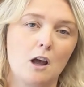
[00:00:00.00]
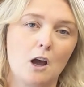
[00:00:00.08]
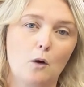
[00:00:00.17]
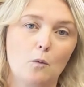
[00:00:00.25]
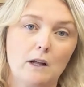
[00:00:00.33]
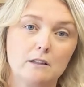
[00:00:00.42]

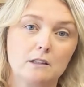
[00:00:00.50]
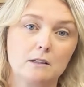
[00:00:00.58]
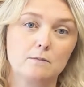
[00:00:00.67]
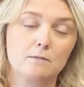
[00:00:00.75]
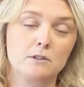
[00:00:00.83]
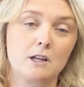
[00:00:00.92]
are
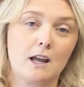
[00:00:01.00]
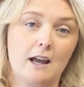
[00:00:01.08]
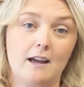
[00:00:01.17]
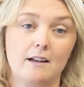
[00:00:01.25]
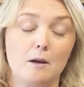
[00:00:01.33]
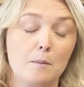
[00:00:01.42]
welcomed
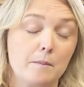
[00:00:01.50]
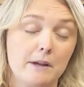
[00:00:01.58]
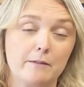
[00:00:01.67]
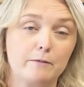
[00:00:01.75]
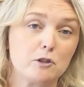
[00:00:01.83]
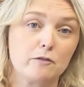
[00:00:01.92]
and are
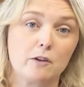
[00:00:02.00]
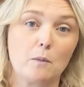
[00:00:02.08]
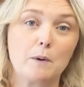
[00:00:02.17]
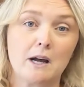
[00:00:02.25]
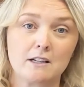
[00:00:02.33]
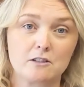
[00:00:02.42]
made to feel
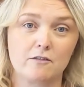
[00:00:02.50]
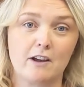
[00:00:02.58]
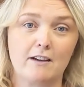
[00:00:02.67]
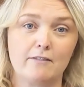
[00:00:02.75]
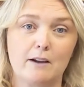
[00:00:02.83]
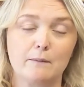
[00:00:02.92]
part of
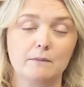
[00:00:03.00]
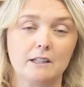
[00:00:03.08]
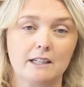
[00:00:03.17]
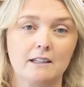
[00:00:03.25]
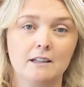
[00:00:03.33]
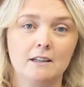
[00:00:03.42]
our family.